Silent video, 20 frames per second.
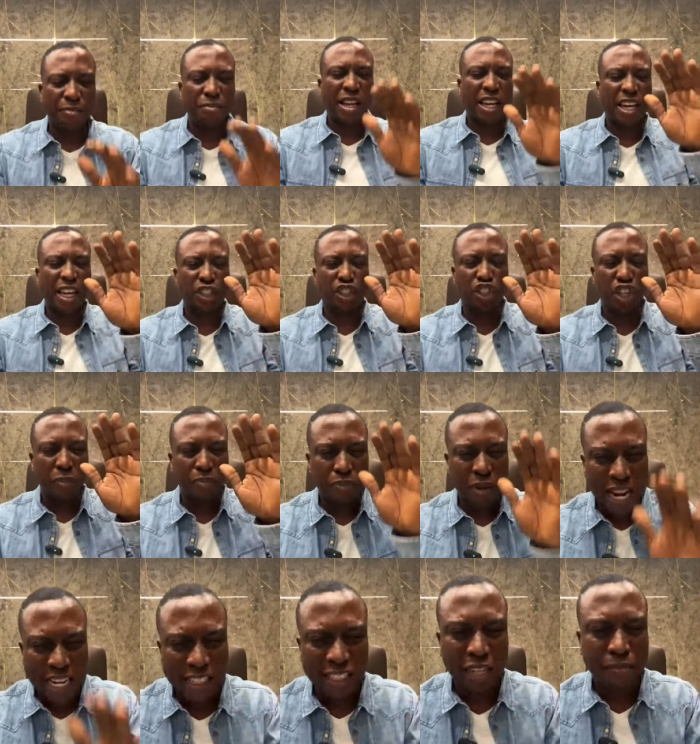I'm like a tree
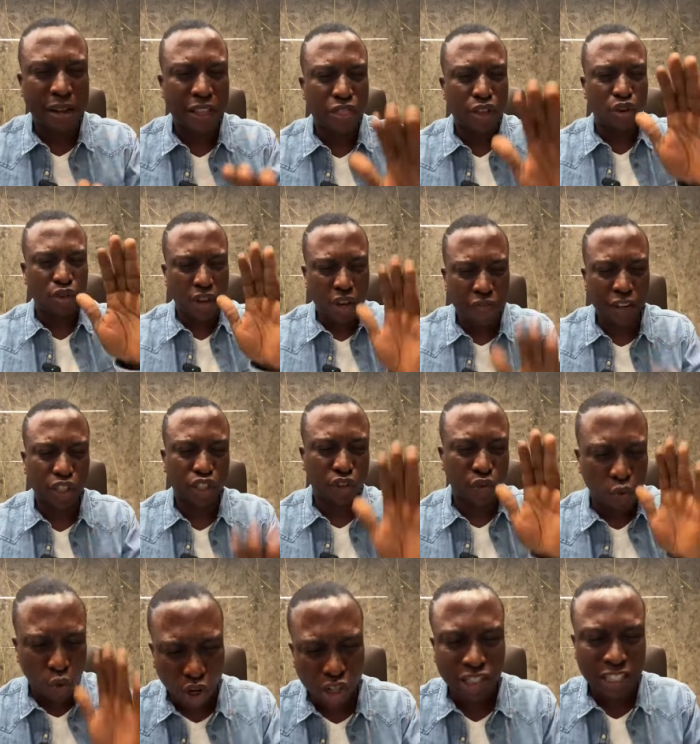planted by the
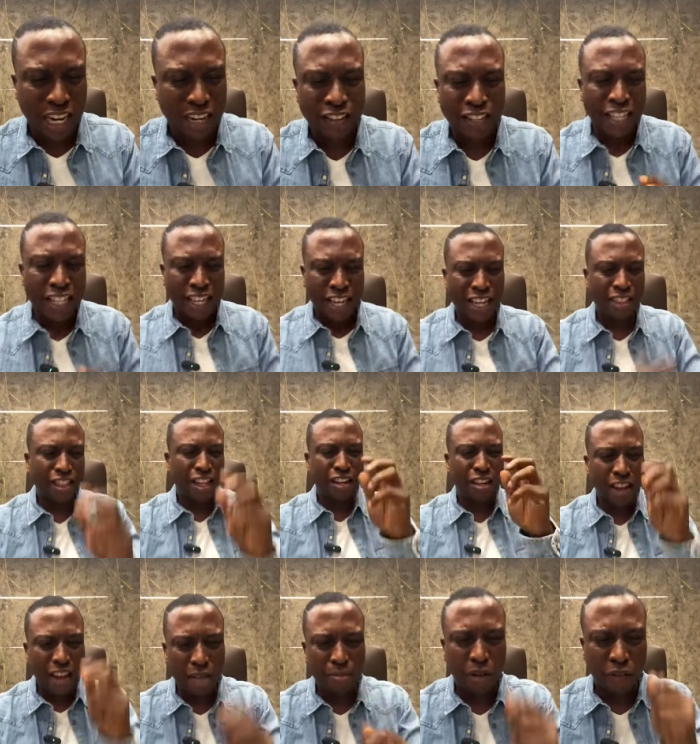rivers of water. In
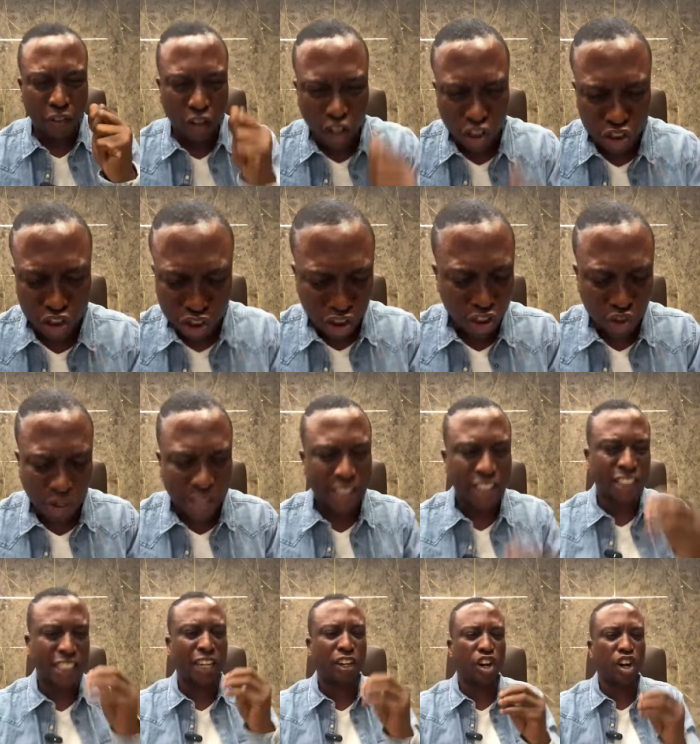the name of the Lord Jesus
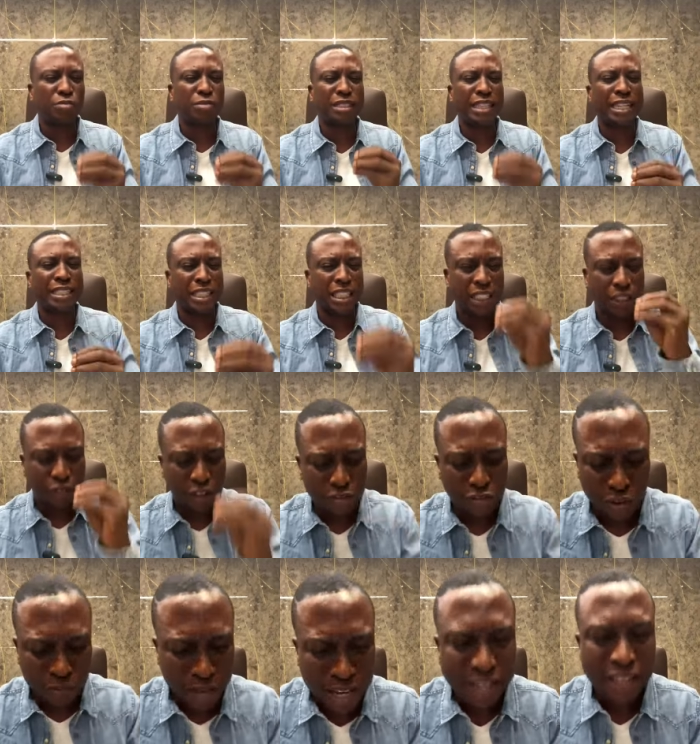Christ, circumstances
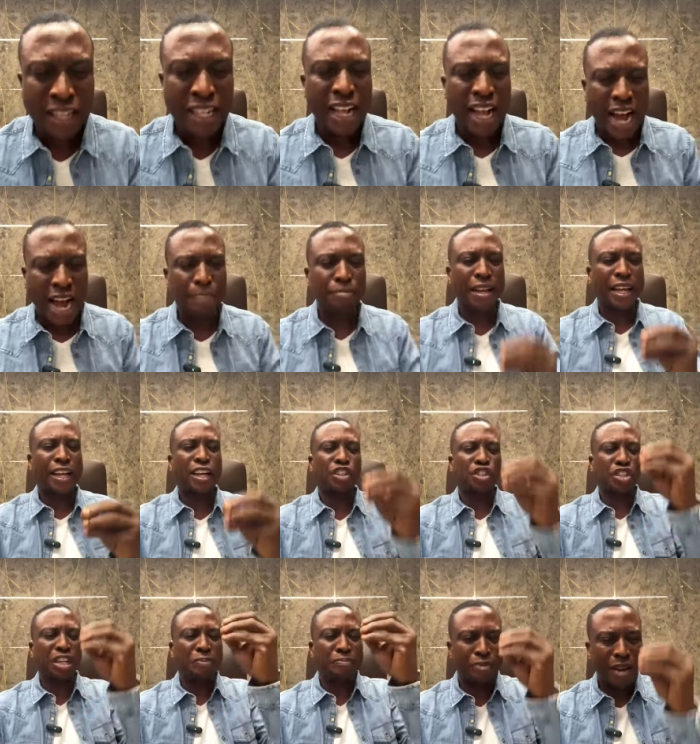favor me. I'm
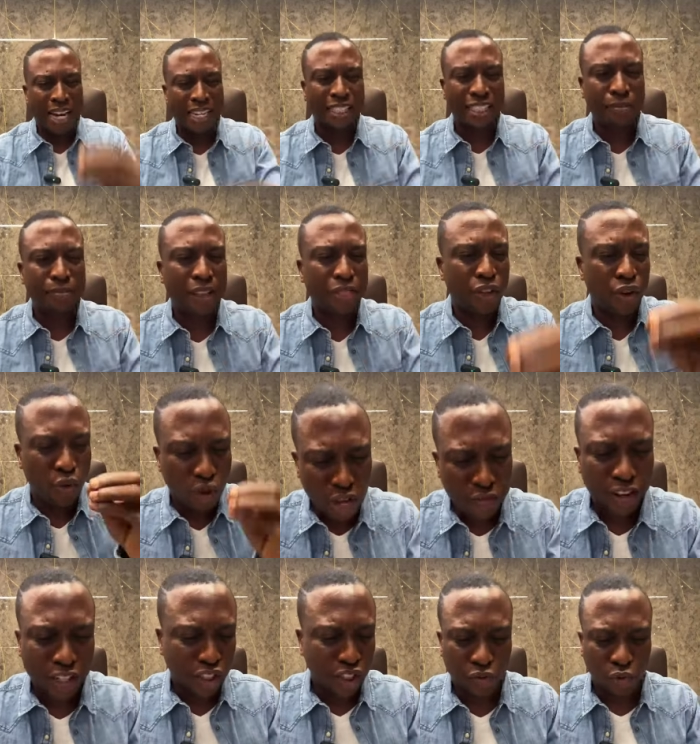like a tree planted by the
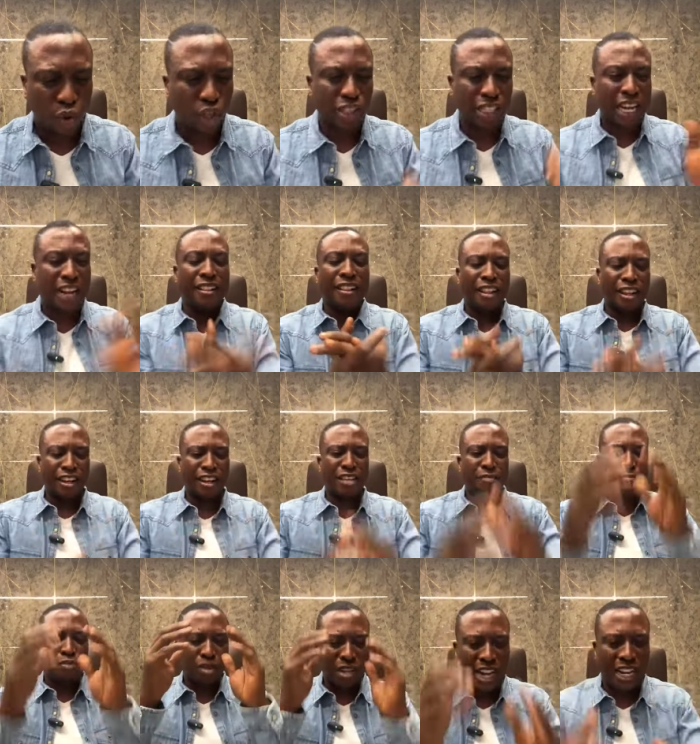rivers of water.
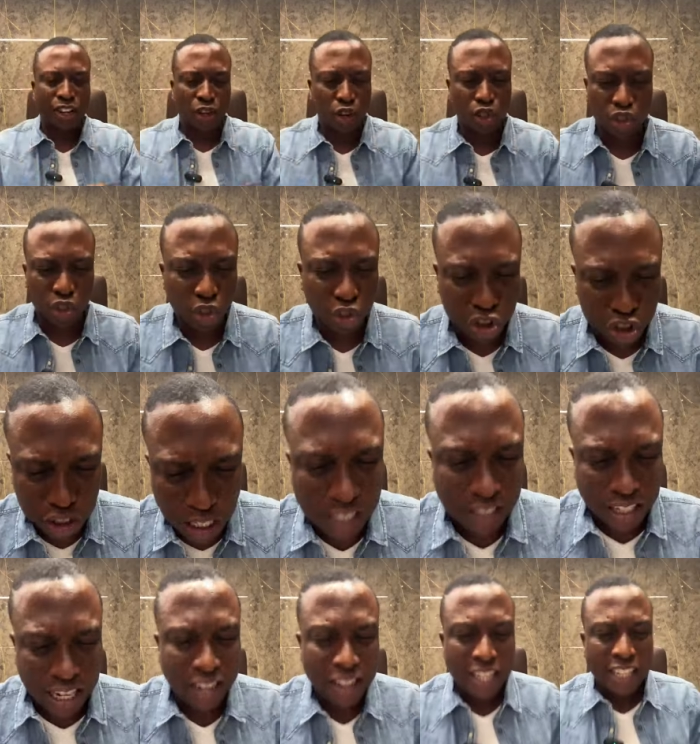Librakoto
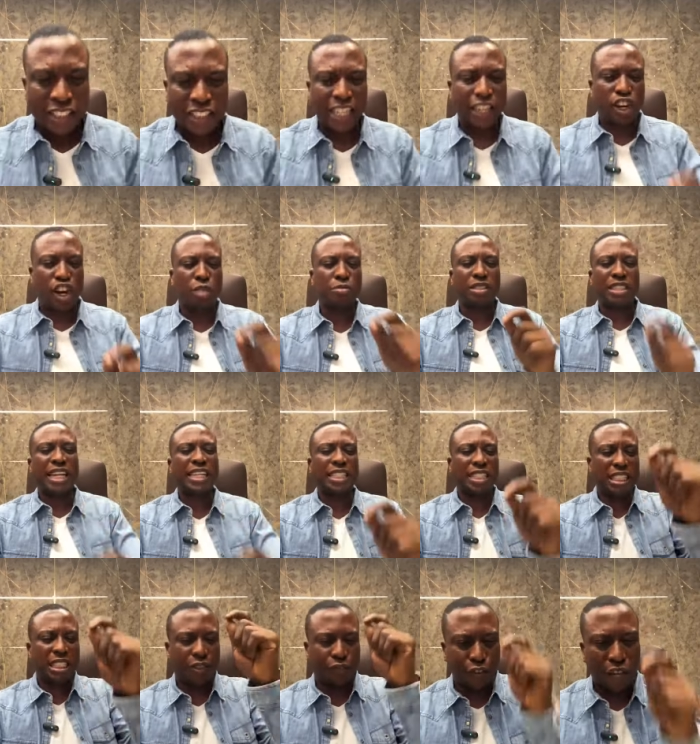shata.
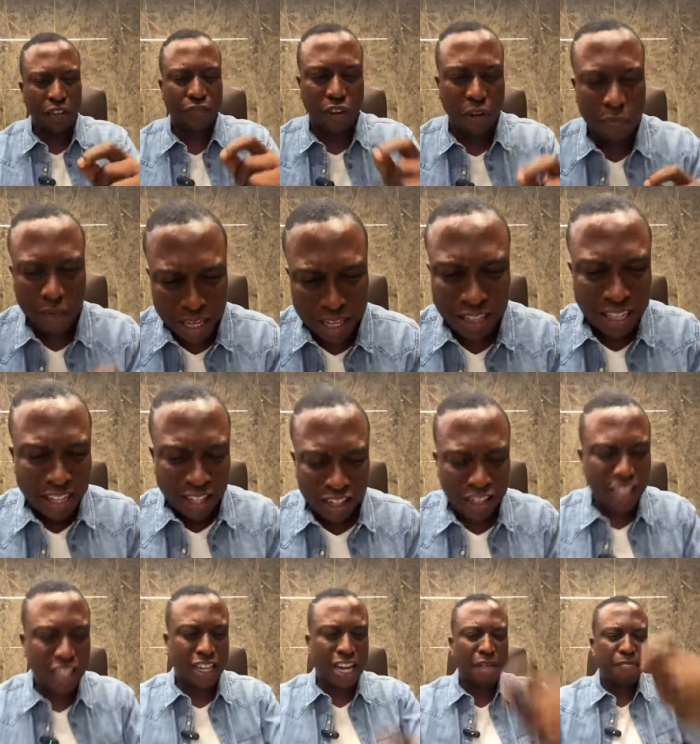Circumstances favor me.
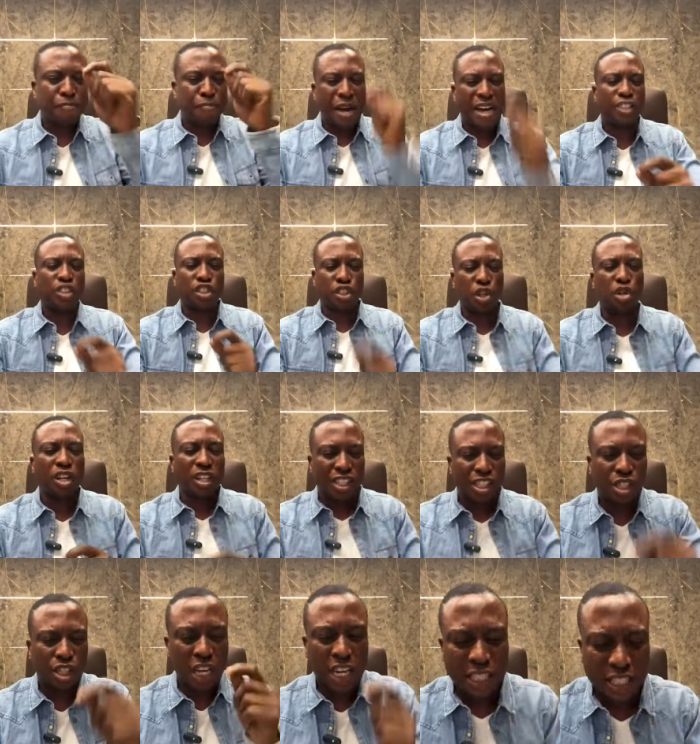
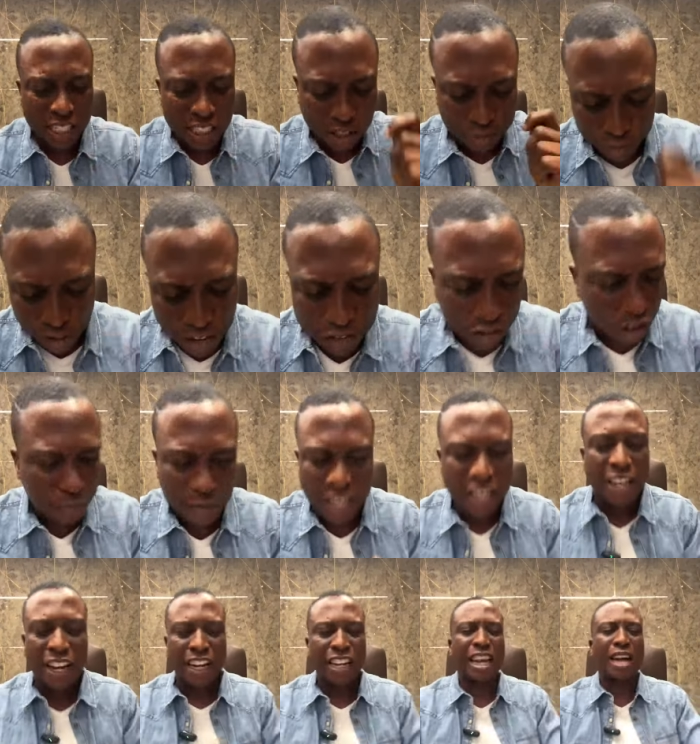Likabansho. Seasons favor me.